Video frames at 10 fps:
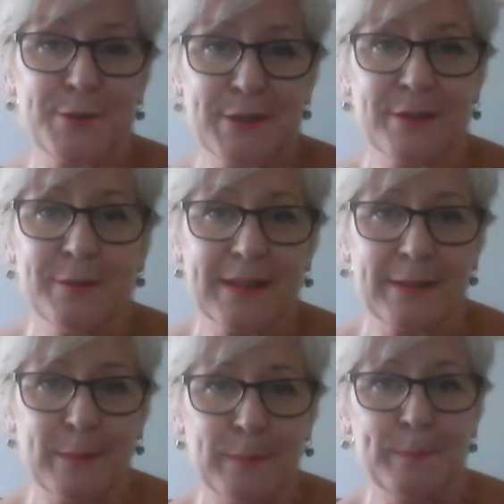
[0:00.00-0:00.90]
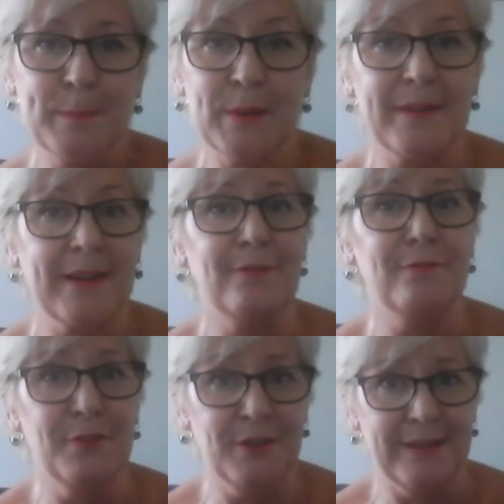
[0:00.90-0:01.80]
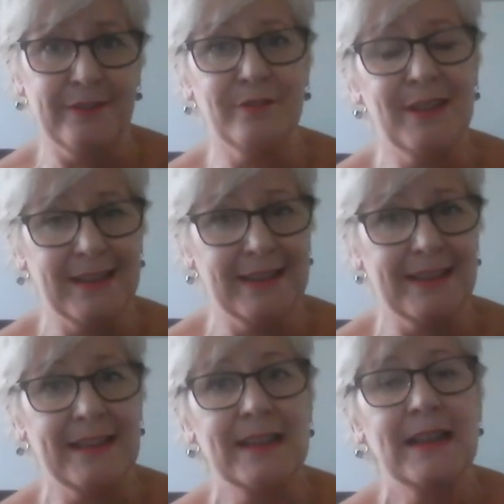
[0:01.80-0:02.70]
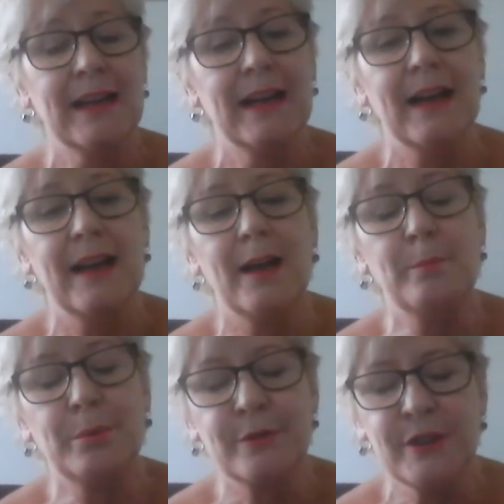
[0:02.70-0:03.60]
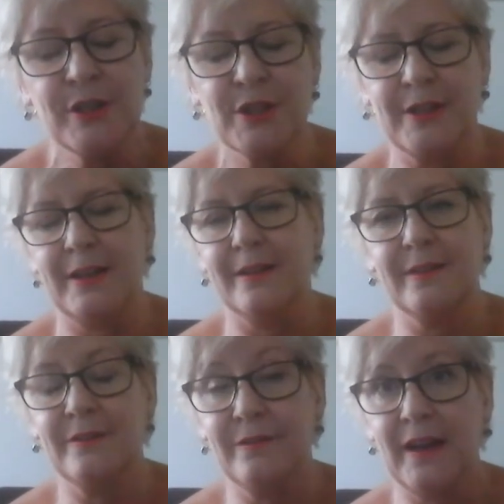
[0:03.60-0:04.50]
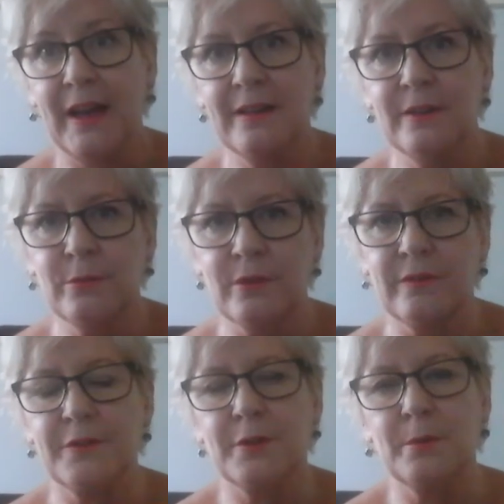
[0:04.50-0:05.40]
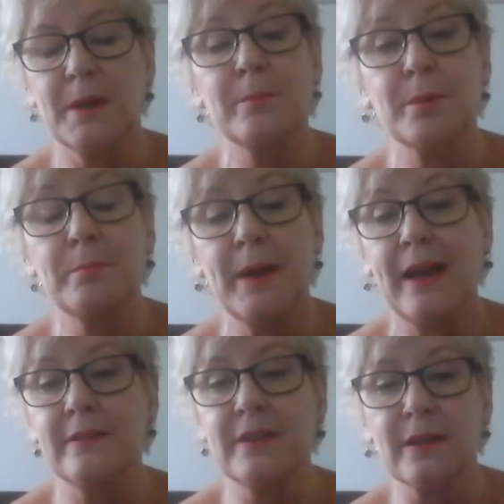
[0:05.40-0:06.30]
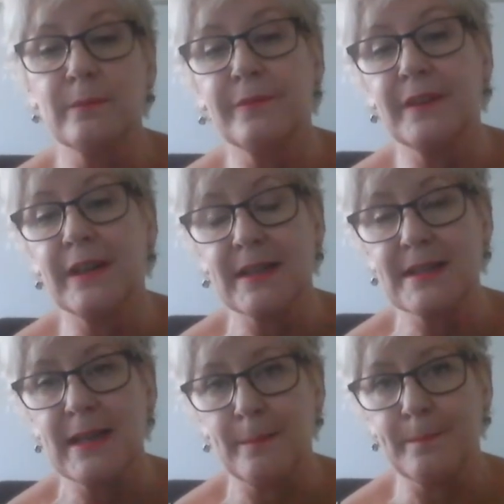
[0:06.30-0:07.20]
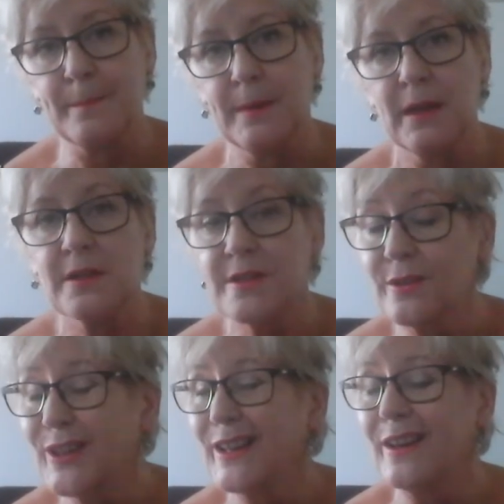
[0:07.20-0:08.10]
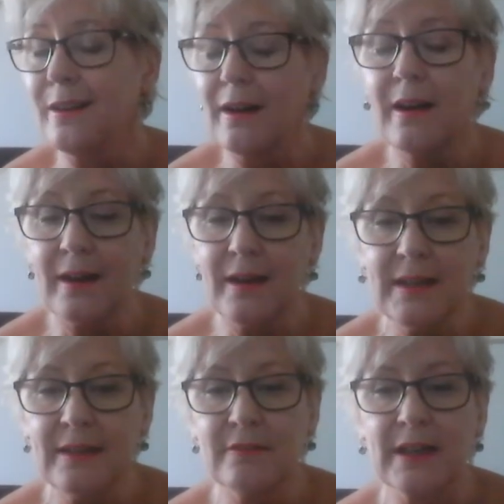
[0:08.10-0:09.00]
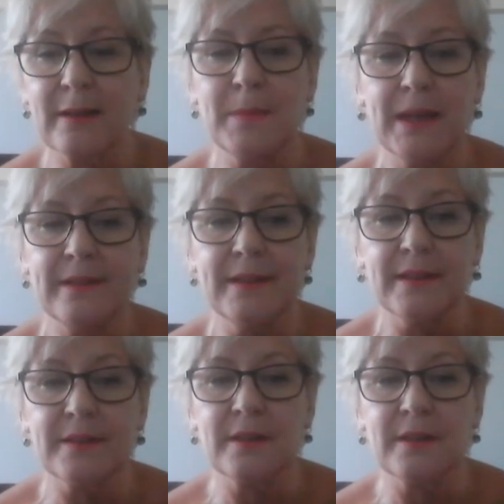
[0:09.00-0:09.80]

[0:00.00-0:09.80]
doing them, but they really, really appreciate the value of them in preparing them for the exam. So they are highly recommended.